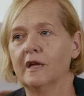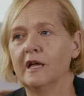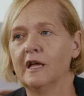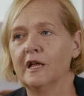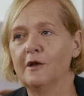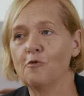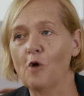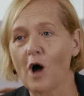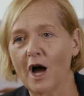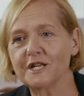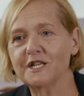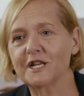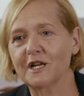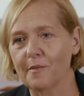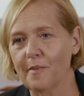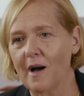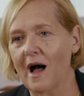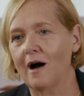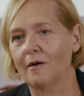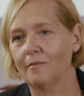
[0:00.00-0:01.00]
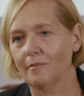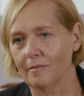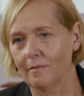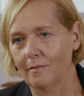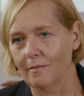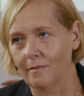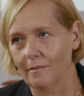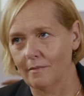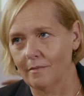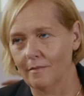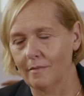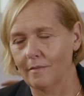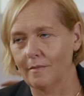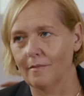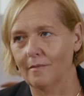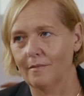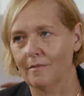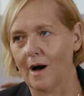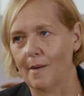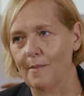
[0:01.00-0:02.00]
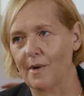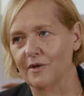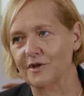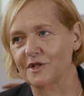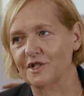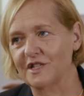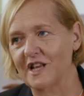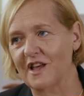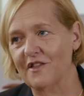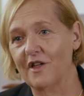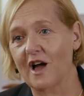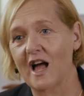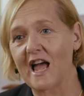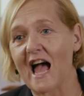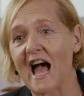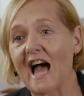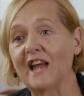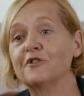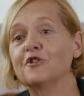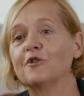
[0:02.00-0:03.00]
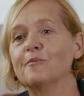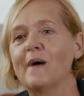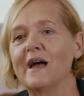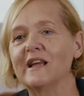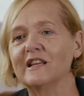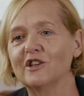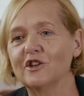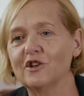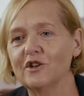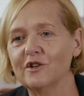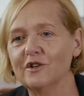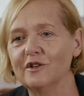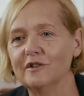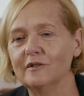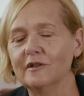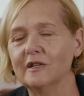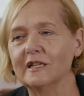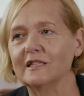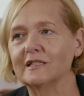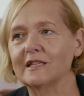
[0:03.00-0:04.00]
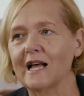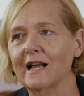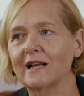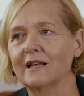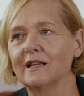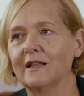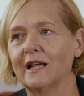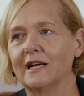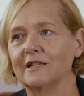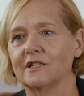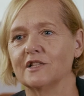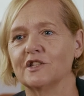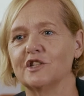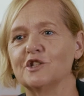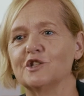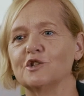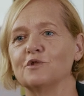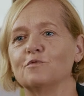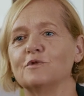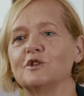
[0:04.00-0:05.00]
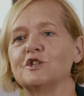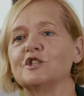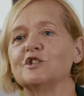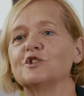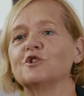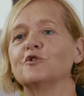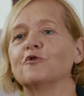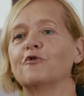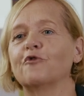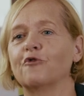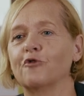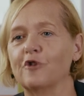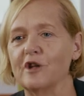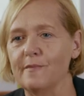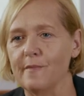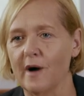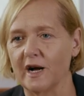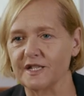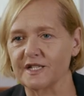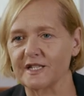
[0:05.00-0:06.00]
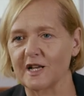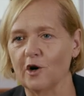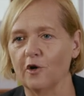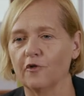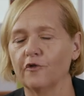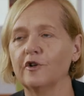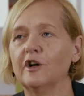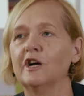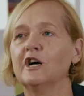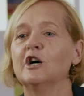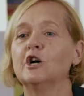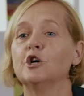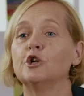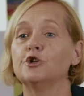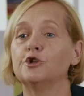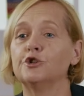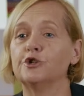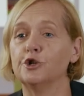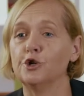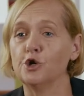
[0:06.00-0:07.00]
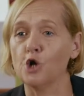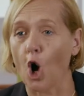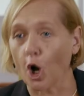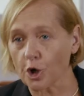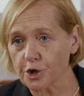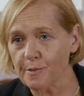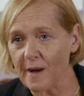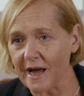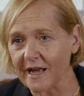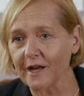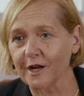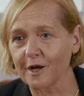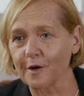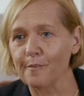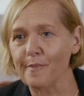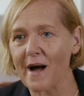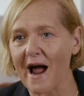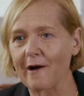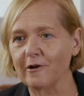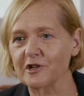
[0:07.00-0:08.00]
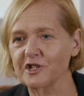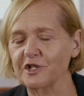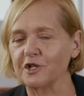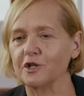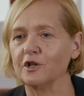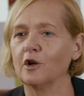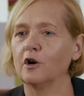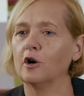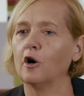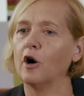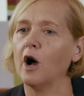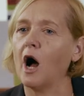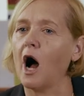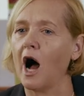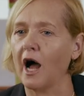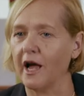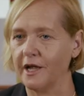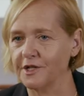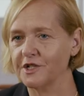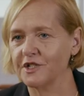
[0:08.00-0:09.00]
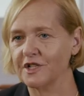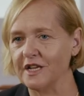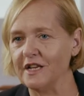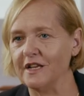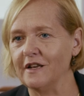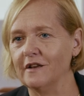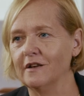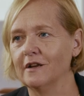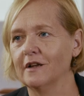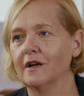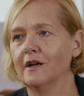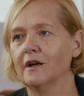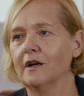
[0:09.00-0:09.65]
writing about my mother's death. I had to make exactly that decision, which is to free myself to not make a comparison. I had seen